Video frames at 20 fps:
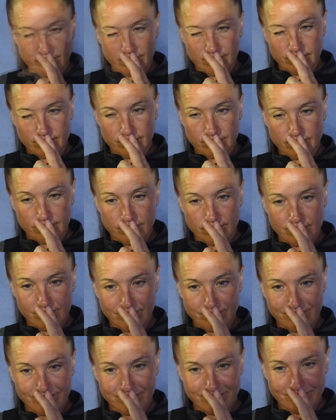Yes,
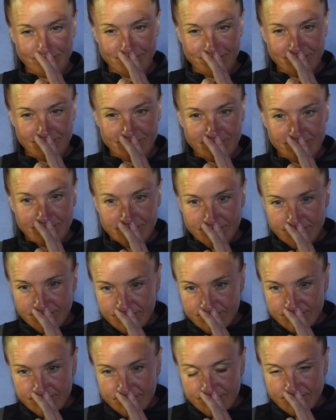um, a couple of
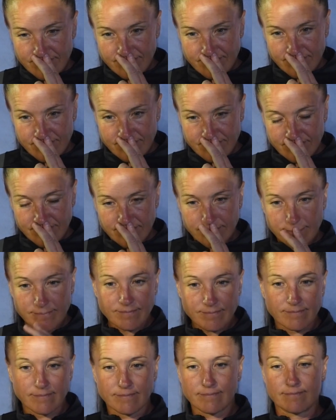weeks ago you
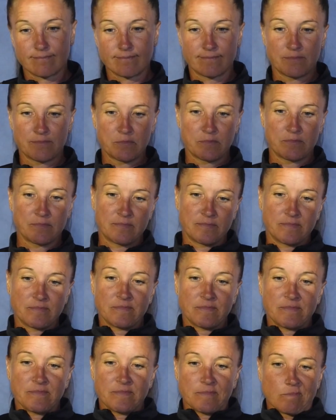said that
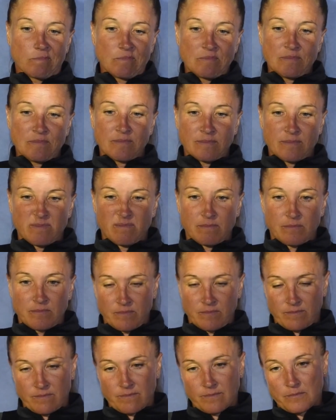Amirah was still
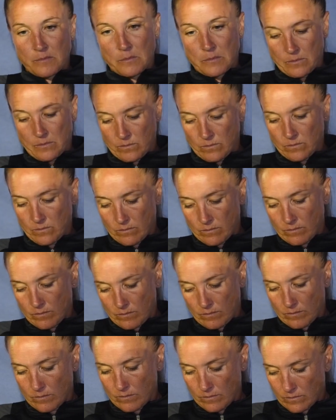building back her time.
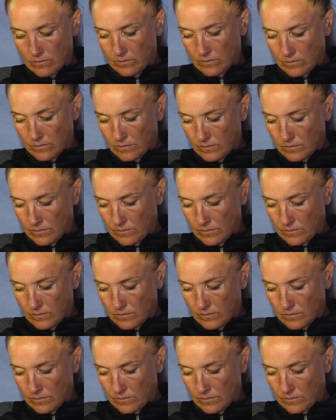Um,